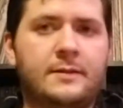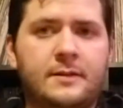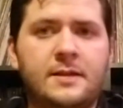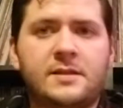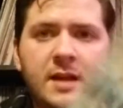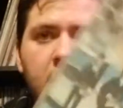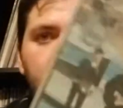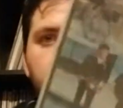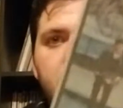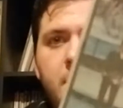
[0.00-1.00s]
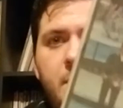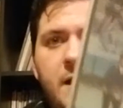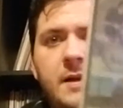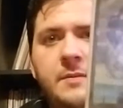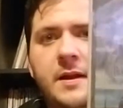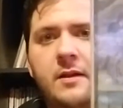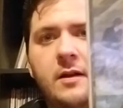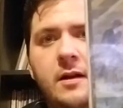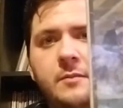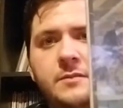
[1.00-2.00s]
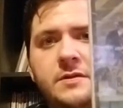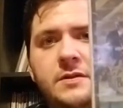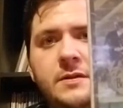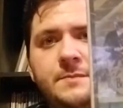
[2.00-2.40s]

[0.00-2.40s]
is how I want to buy Beatle albums.